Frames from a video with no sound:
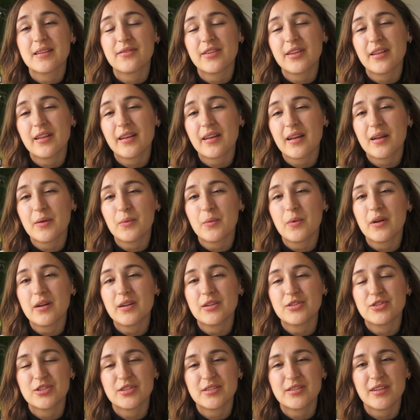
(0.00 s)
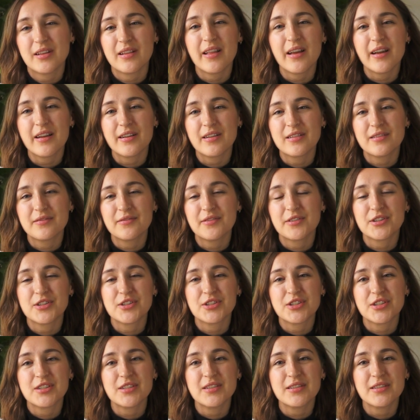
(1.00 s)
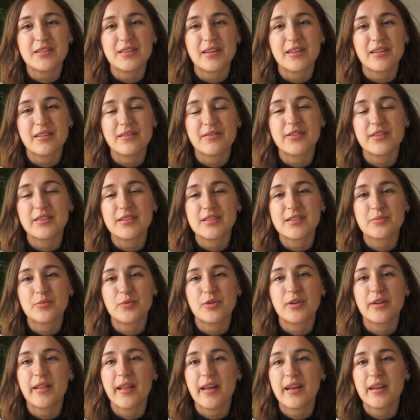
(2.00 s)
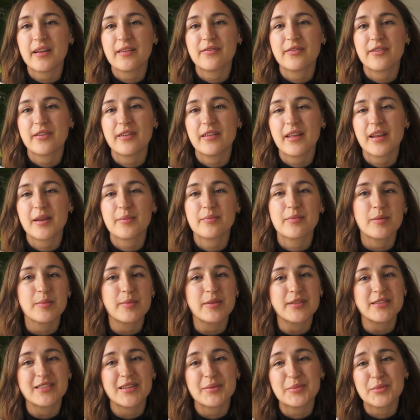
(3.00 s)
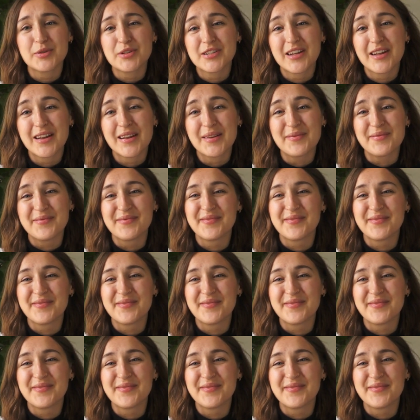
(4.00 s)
I feel like I want just a lighter version that feels more light for like maybe summertime.